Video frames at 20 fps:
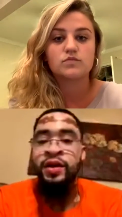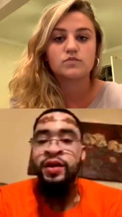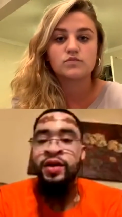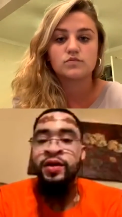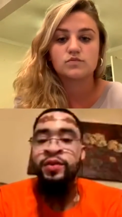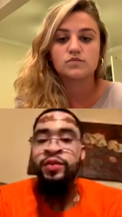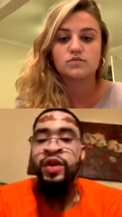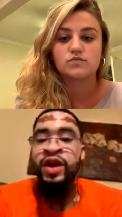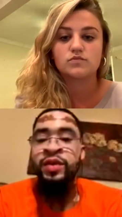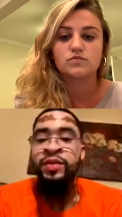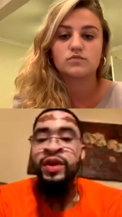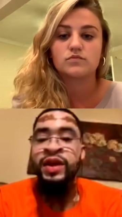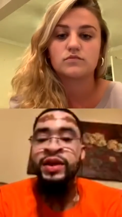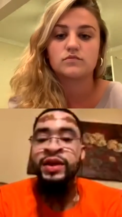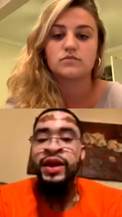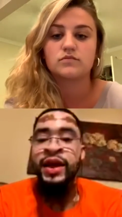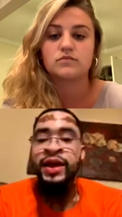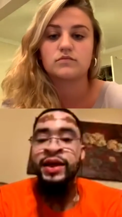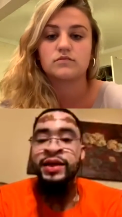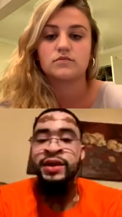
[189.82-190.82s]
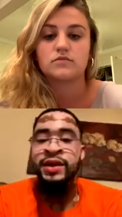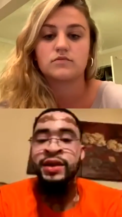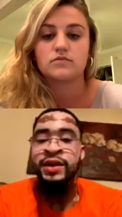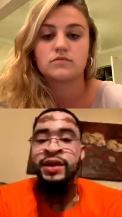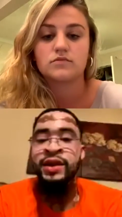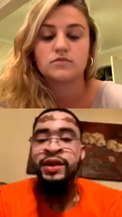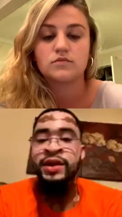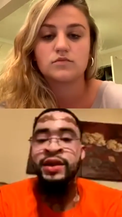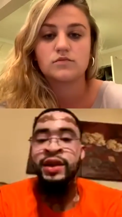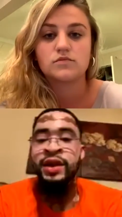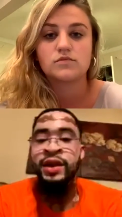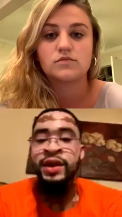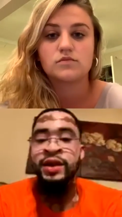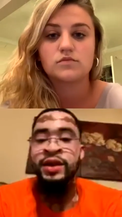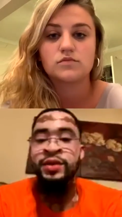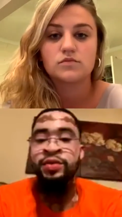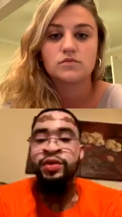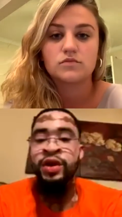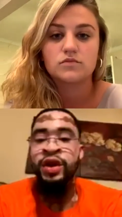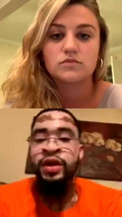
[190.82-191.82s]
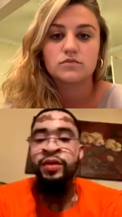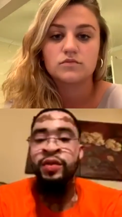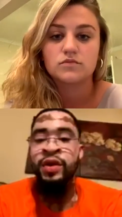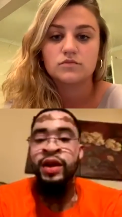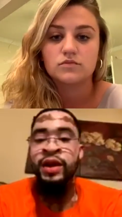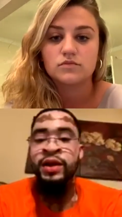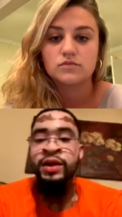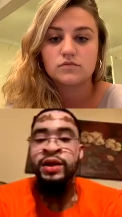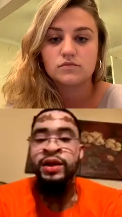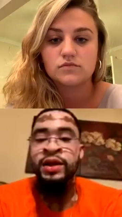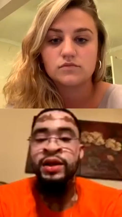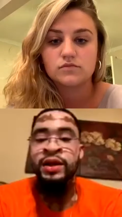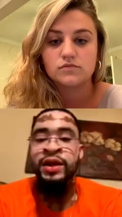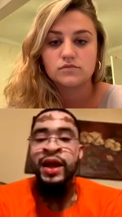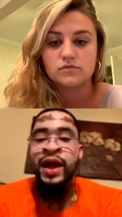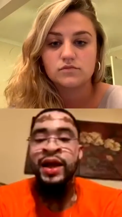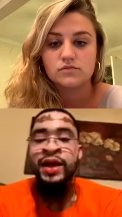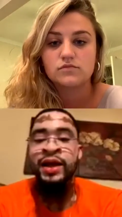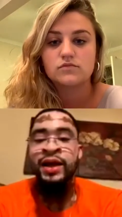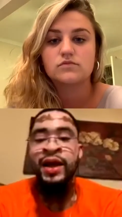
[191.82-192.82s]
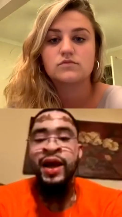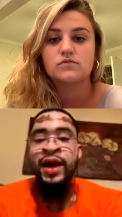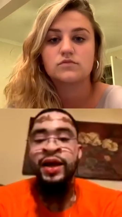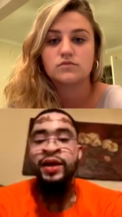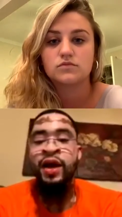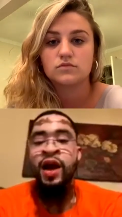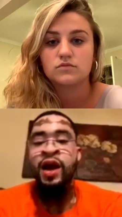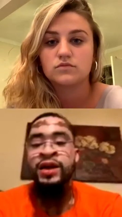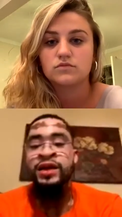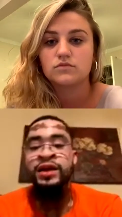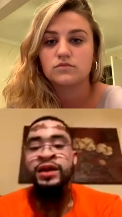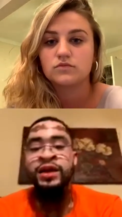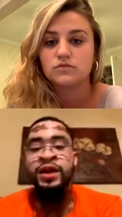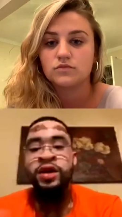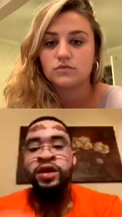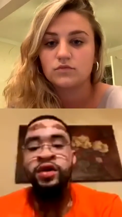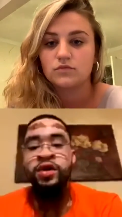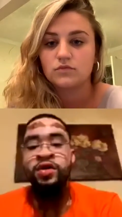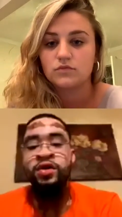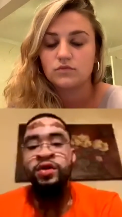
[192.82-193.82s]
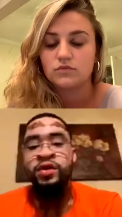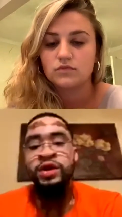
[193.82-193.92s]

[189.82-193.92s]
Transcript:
Speaker 1: pigmentation disease, pretty much. It's kind of like our cells.